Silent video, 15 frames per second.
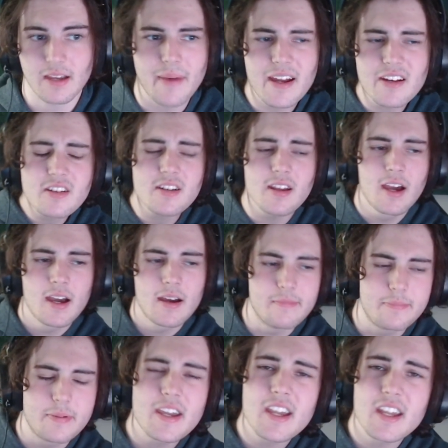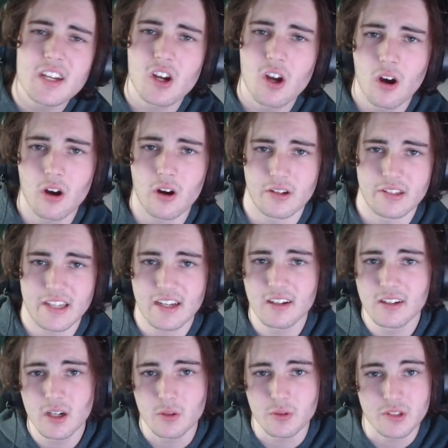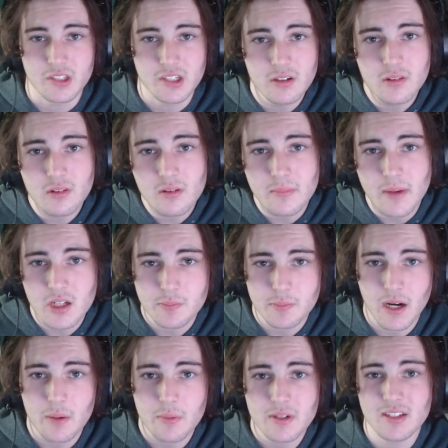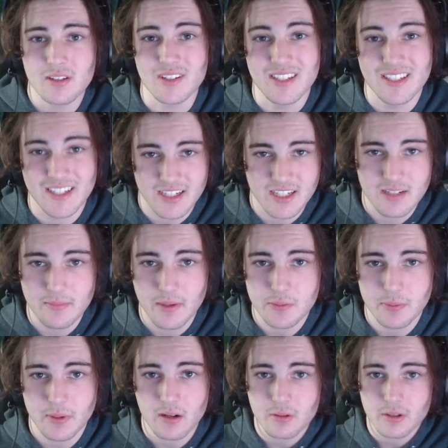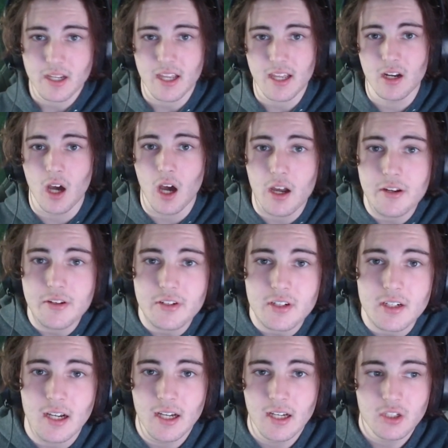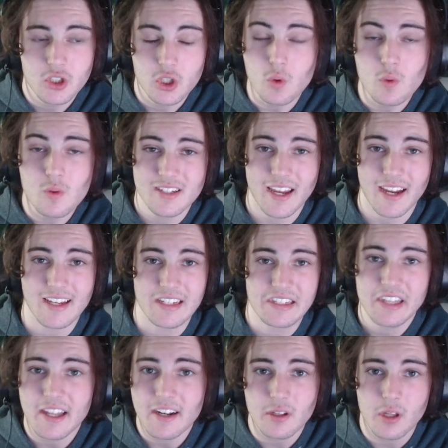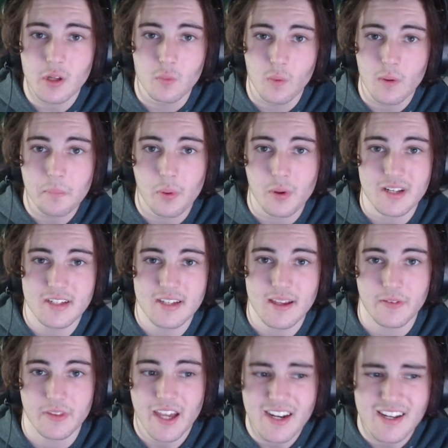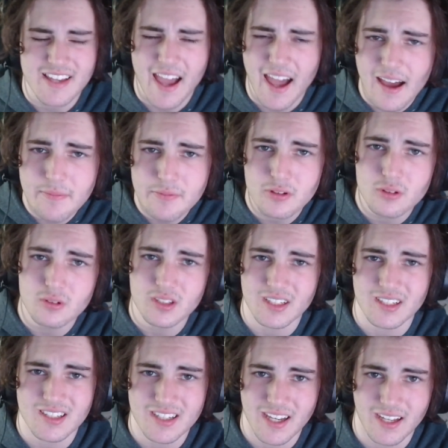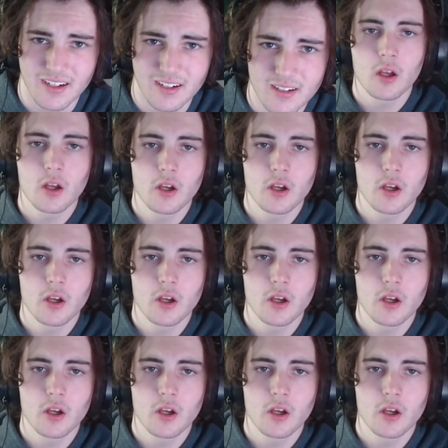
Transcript: Imagine being in a car that can go 0 miles per hour to 60 miles per hour in under 2 seconds, let alone 1.7. That is absolutely insane.